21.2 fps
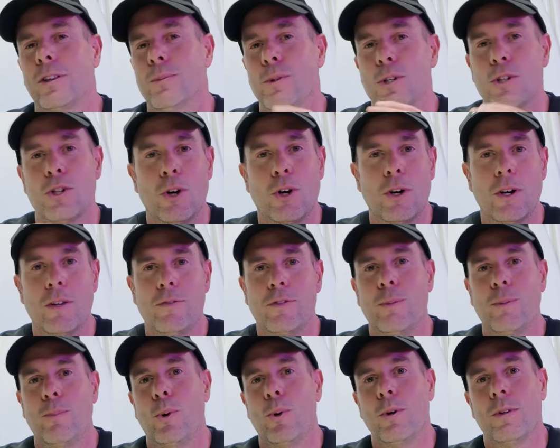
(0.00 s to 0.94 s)
the majority of the
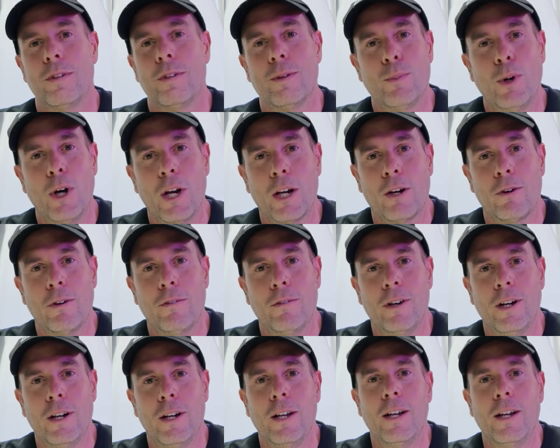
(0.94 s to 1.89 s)
boards in my
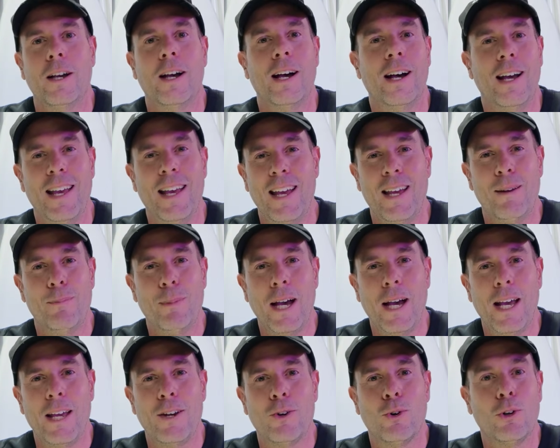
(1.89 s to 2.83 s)
quiver are
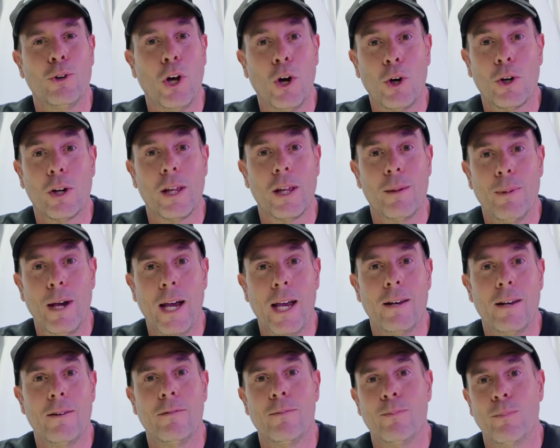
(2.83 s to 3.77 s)
handmade or locally
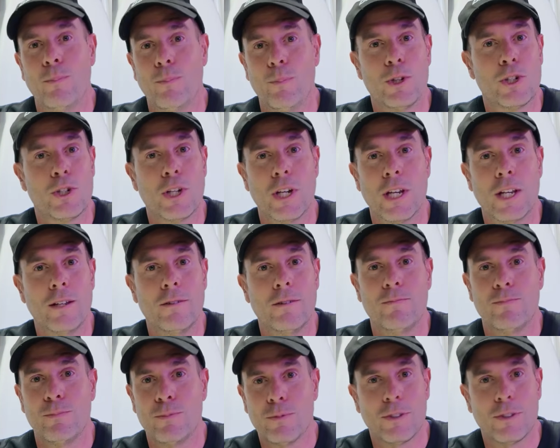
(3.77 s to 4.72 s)
made, machine
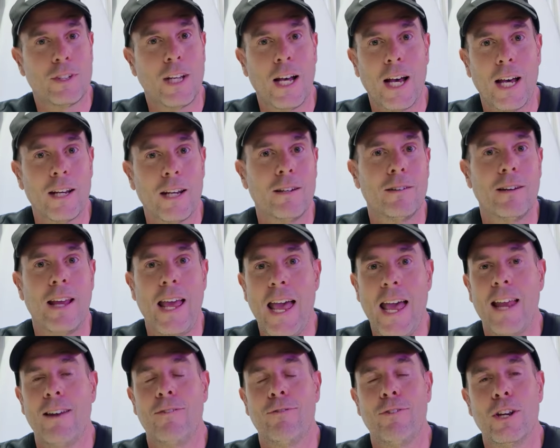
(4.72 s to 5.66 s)
started,
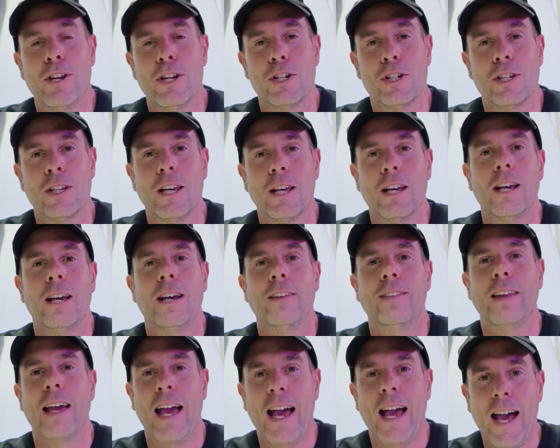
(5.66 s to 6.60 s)
hand finished.
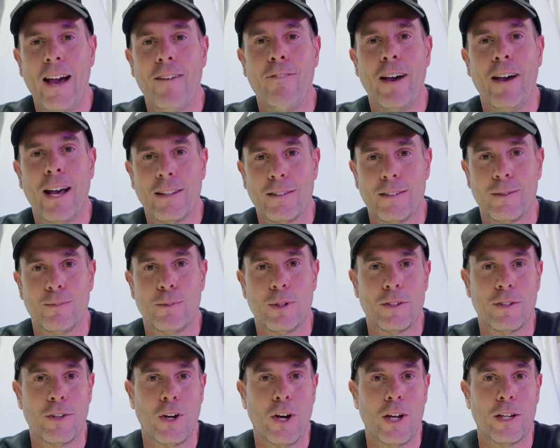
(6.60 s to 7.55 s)
They have had some
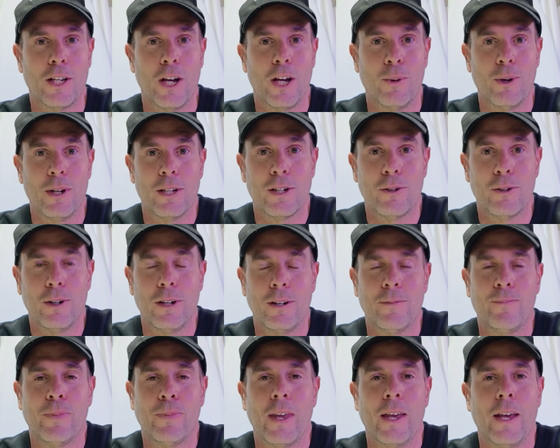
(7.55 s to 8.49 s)
design go into it.
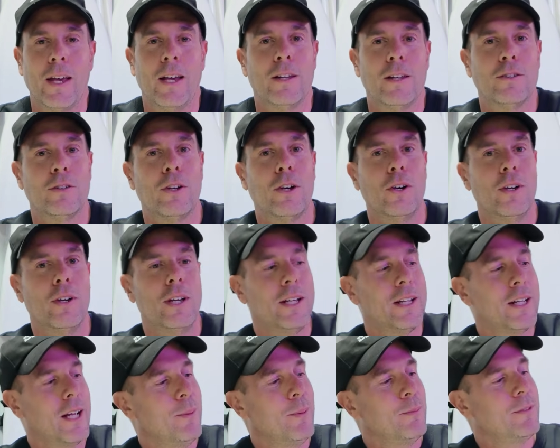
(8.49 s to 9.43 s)
So
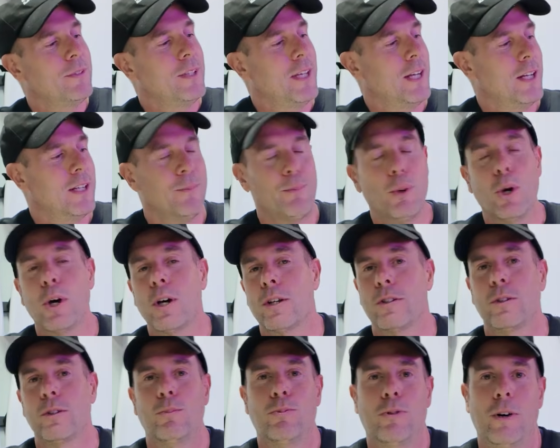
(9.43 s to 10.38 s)
it comes down to
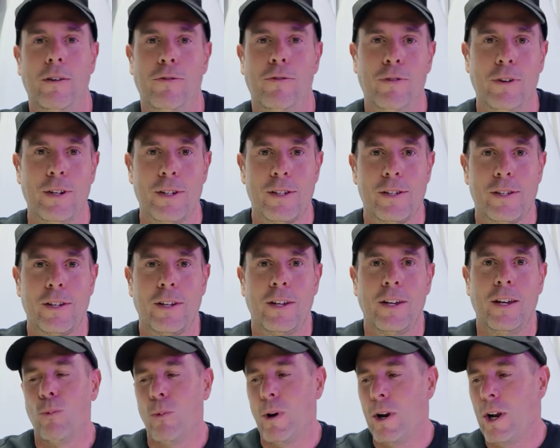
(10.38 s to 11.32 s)
personal preference.
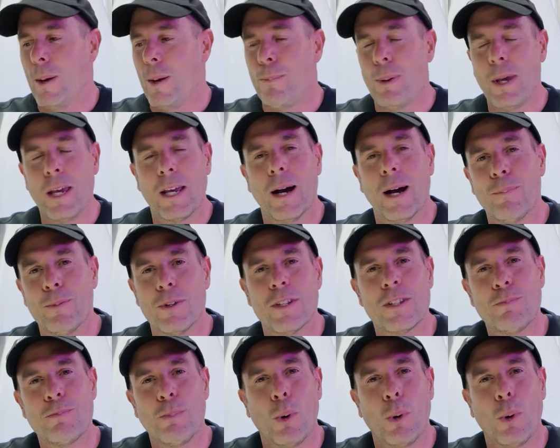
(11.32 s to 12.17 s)
When I pick up this